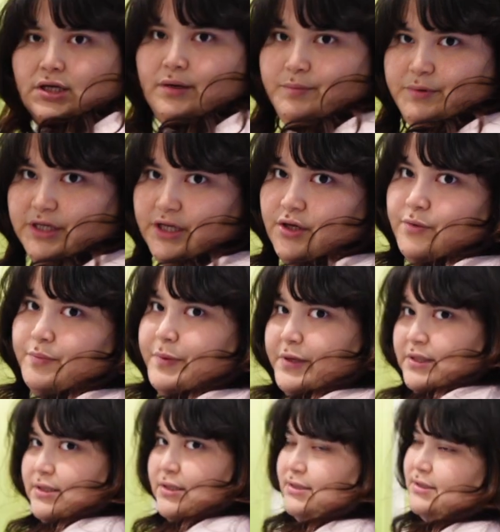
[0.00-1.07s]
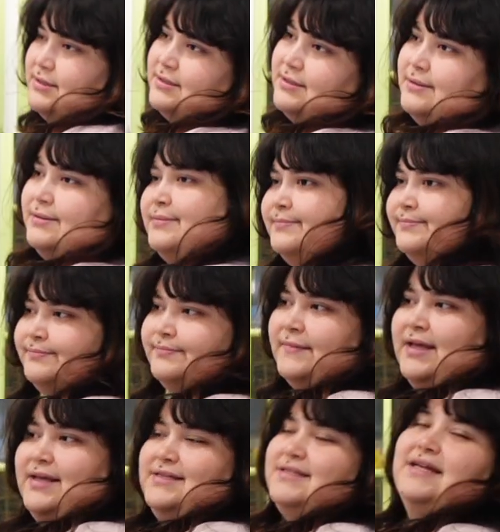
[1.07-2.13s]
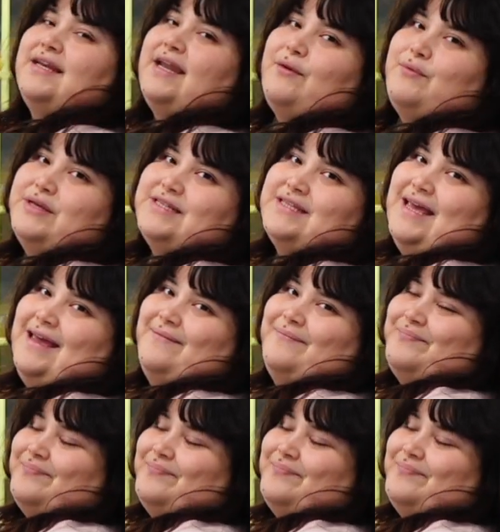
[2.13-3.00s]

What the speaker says: update you because Sunday reset.